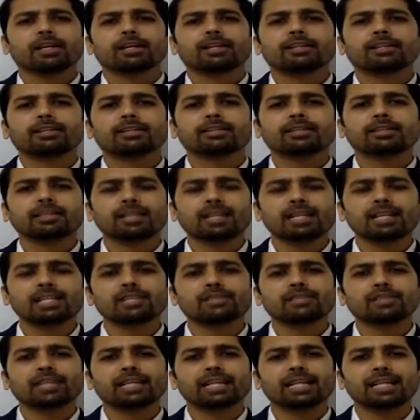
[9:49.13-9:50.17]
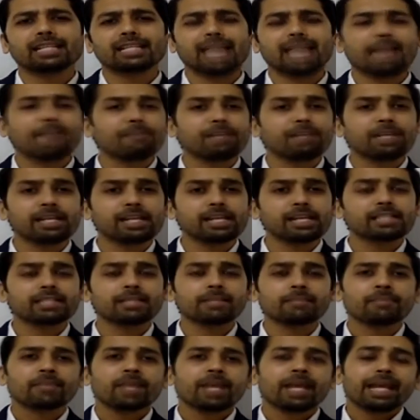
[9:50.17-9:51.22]
the transfer that has happened
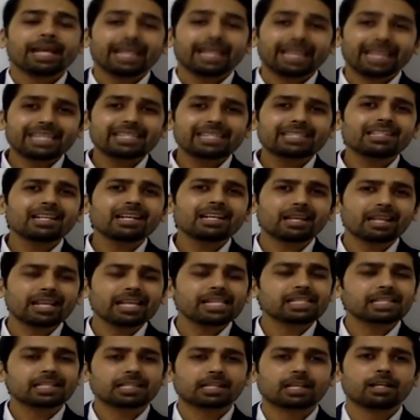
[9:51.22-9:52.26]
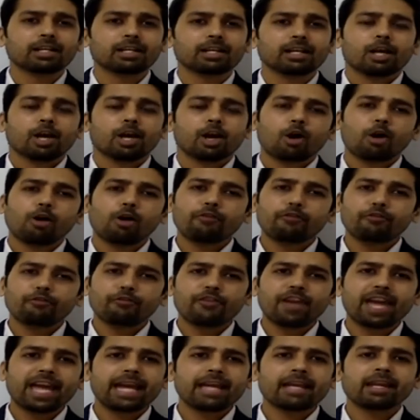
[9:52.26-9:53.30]
is the risk of
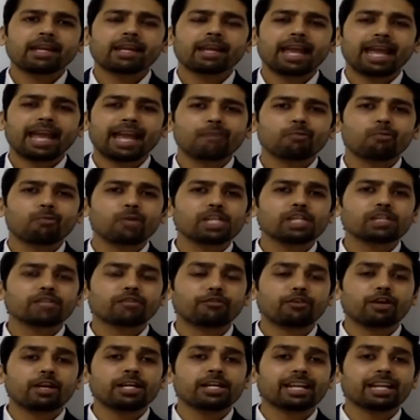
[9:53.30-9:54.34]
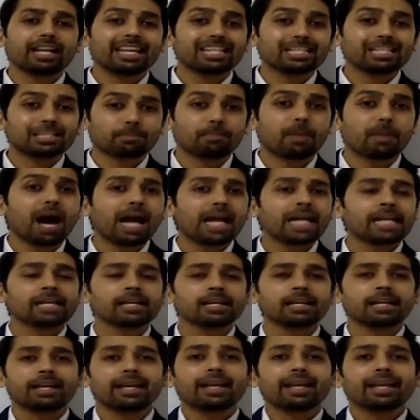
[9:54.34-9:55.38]
where and which fund is
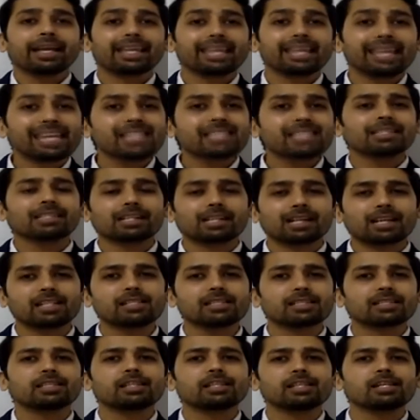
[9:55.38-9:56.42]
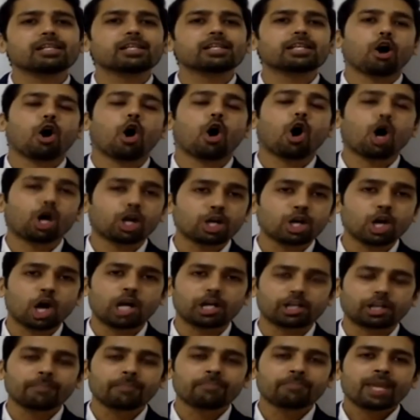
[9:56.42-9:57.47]
buying is considered or
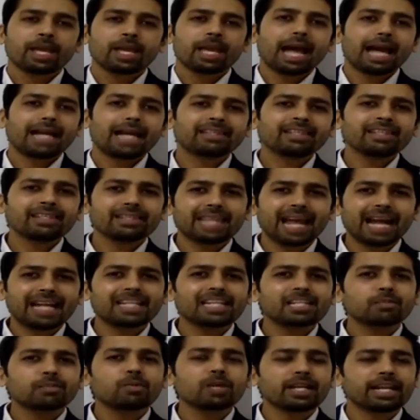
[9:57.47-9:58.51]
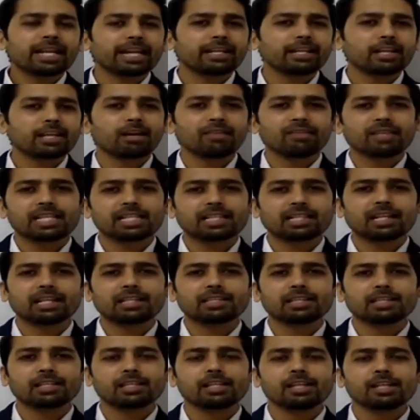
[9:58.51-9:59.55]
not. I think that is one area of
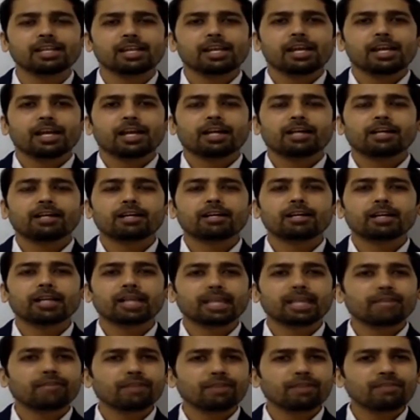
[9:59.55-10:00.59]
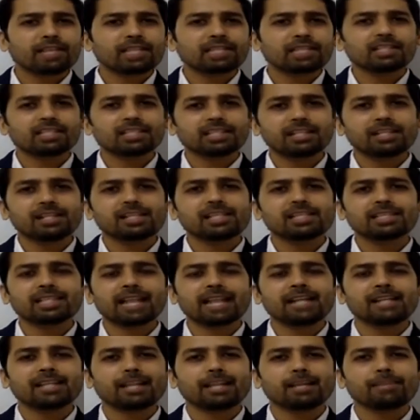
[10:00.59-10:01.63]
discussion. If investors
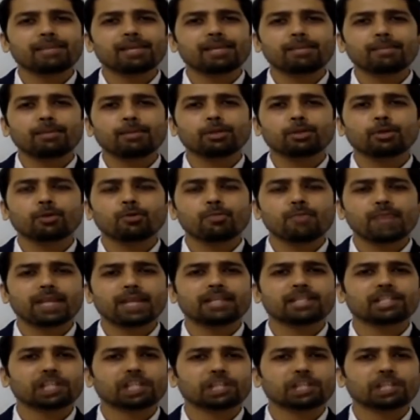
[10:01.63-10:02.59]
understand, they'll be able to make a